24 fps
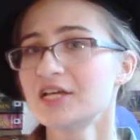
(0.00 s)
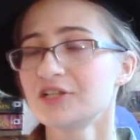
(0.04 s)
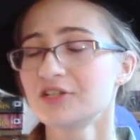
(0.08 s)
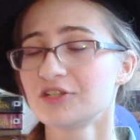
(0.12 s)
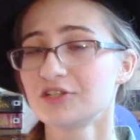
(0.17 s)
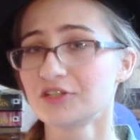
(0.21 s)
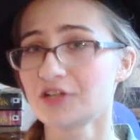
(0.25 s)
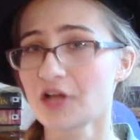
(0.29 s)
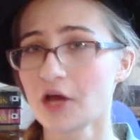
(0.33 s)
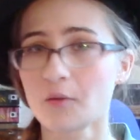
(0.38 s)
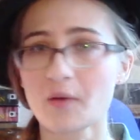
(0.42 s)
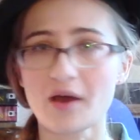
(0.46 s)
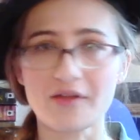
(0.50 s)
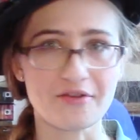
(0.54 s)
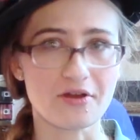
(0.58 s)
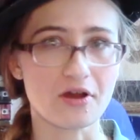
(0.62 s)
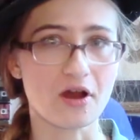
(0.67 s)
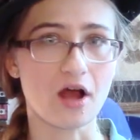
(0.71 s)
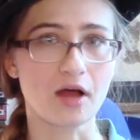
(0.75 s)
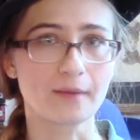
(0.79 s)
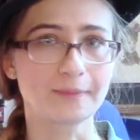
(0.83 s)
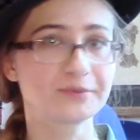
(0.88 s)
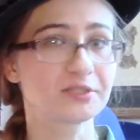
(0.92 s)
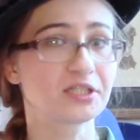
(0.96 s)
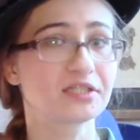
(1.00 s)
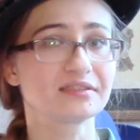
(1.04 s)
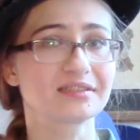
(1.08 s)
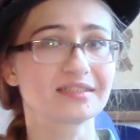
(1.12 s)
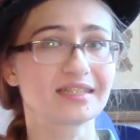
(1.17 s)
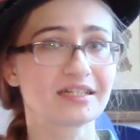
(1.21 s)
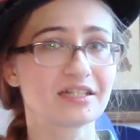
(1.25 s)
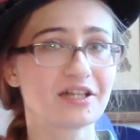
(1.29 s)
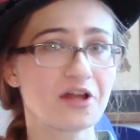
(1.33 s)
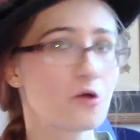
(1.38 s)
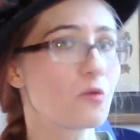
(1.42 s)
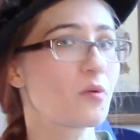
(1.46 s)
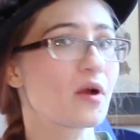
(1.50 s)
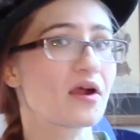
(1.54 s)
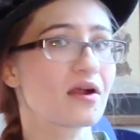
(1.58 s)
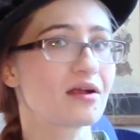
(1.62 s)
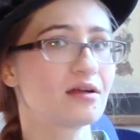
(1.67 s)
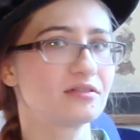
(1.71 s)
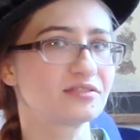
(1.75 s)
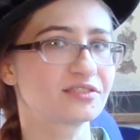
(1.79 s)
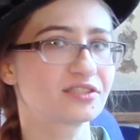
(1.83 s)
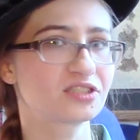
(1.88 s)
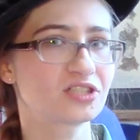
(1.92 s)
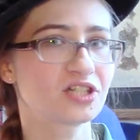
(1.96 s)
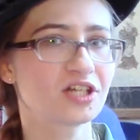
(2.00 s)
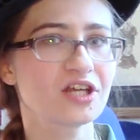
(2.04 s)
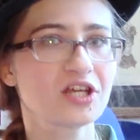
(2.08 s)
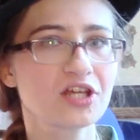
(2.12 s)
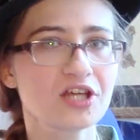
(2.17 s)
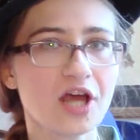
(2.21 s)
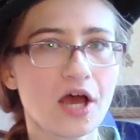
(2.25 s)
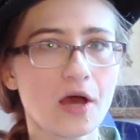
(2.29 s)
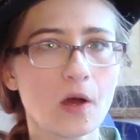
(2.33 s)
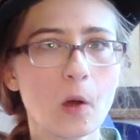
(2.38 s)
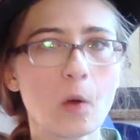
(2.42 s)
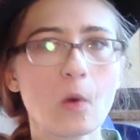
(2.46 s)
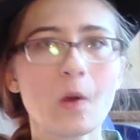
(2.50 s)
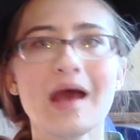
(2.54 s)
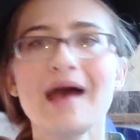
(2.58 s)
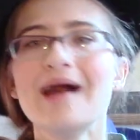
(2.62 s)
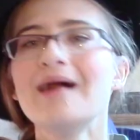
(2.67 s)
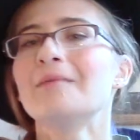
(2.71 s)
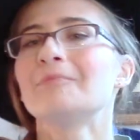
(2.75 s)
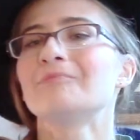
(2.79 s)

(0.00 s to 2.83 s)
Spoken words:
no other options and nowhere else to go,